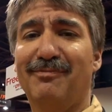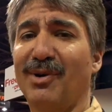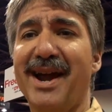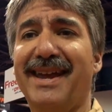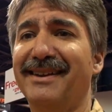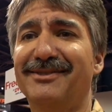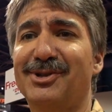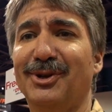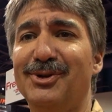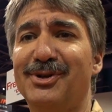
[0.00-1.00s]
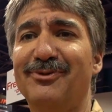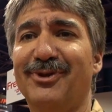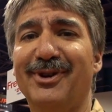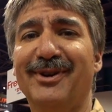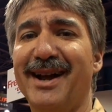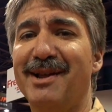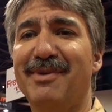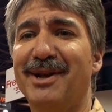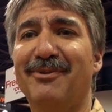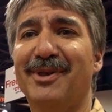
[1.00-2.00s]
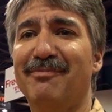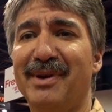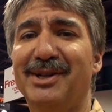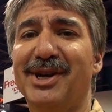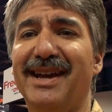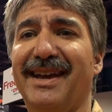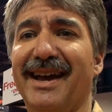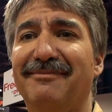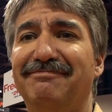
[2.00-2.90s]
break it solution for anybody with a big JK.